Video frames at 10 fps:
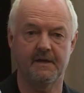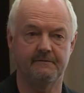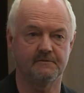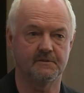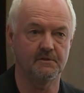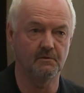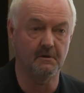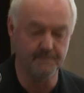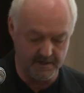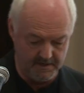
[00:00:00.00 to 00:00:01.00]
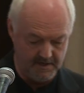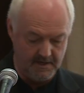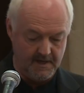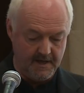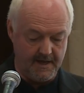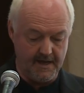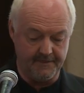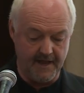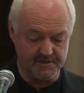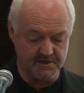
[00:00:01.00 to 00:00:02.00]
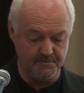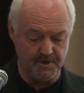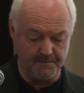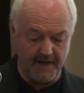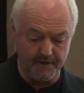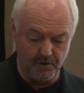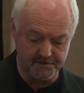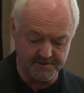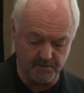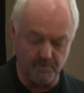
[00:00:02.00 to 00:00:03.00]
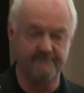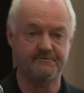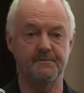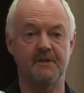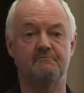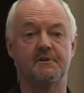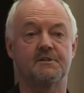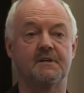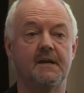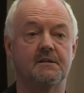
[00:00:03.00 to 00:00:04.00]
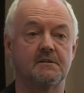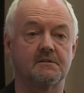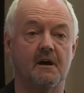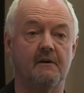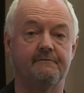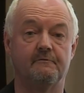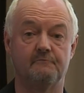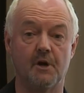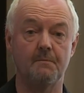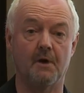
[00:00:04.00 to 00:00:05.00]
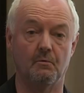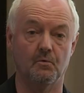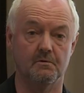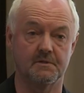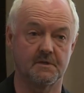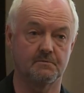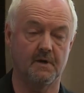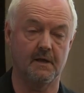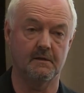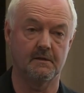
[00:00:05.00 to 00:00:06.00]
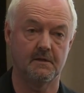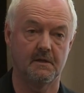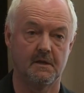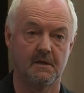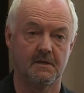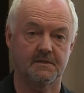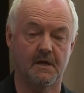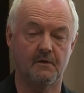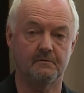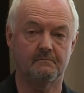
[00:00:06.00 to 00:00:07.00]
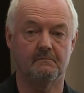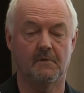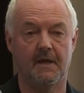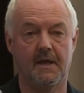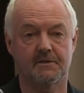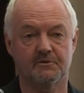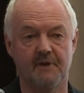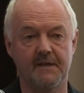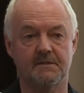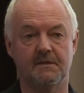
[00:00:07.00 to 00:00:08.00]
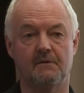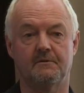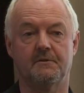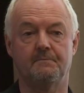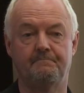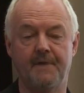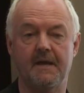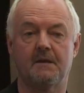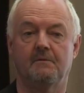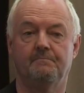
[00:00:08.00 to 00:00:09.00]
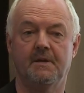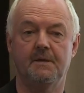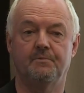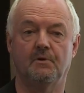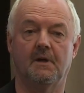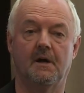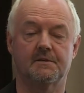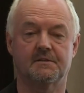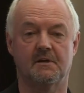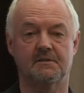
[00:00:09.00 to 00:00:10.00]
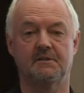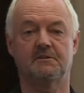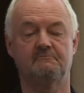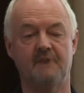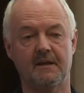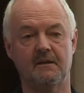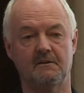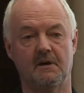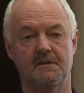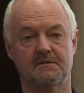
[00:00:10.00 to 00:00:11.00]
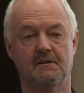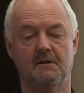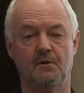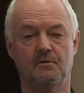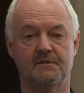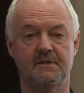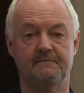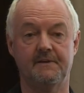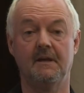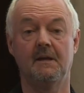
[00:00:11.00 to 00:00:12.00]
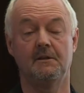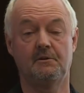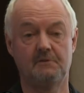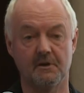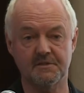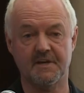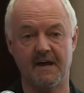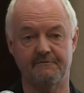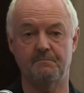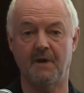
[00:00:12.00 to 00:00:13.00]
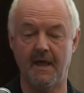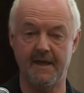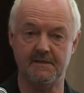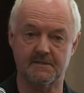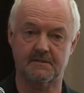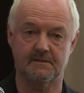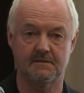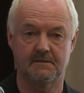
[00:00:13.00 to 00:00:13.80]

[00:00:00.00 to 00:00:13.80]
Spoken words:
pay for too long. But that's coming up, and also one from the originators of Robot Wars as well. So it's great to know that the big people are starting to recognise that local TV does have a place,